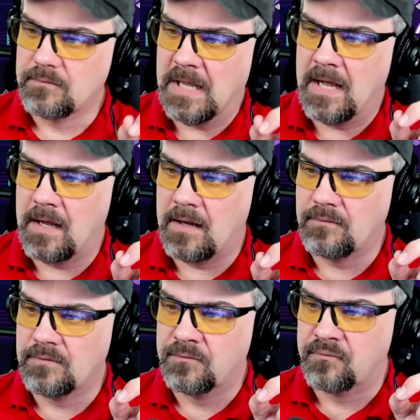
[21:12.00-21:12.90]

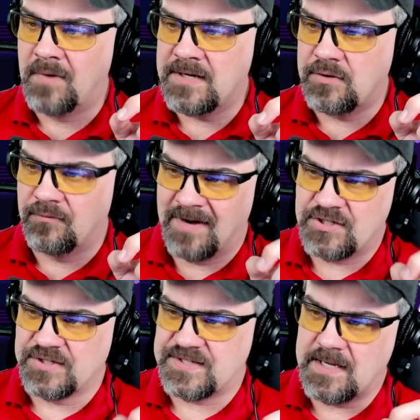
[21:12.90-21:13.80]
Uh, Reg
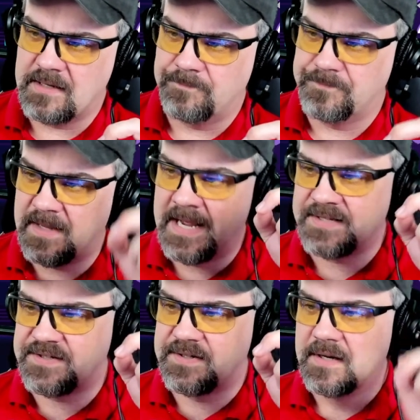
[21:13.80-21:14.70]
Registy
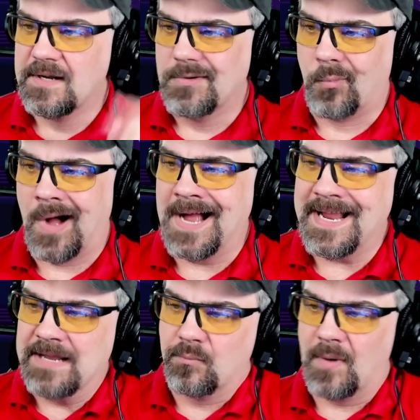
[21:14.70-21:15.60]
asks why
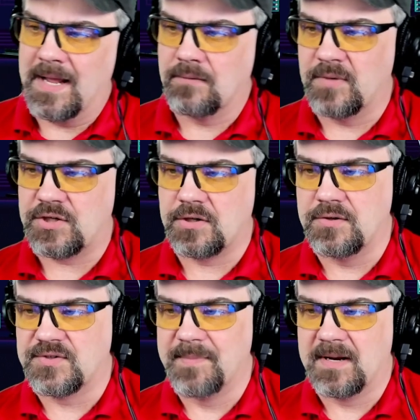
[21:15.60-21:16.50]
and when we should
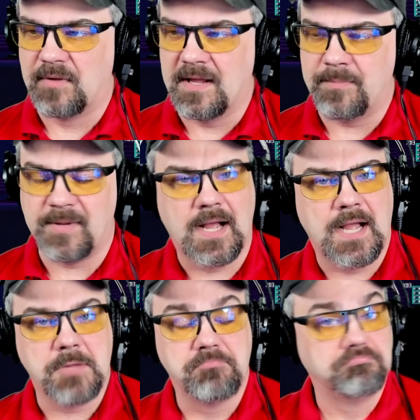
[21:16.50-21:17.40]
use minimal
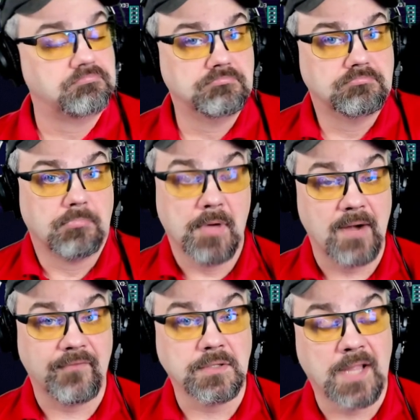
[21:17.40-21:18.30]
API.
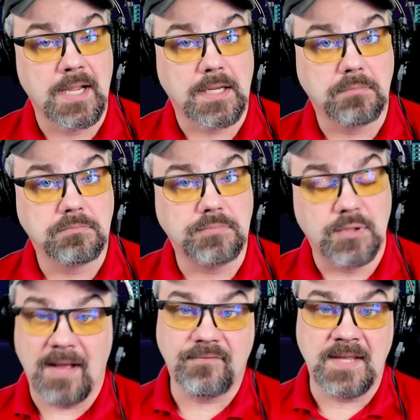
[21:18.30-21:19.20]
Whenever you'd like,
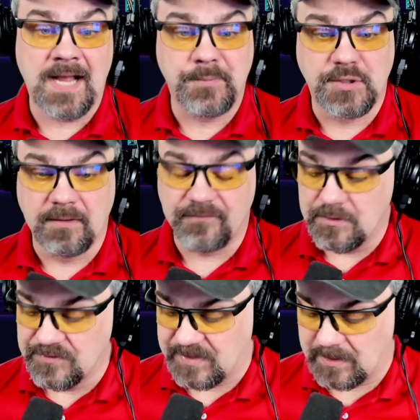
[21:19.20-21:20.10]
you have the option of
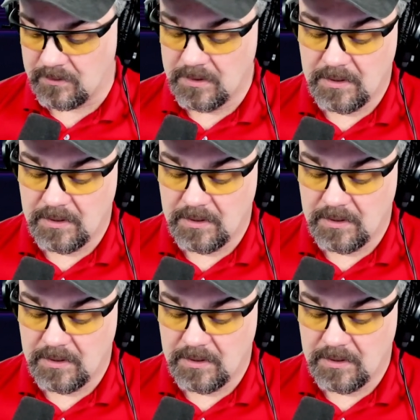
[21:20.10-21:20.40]
using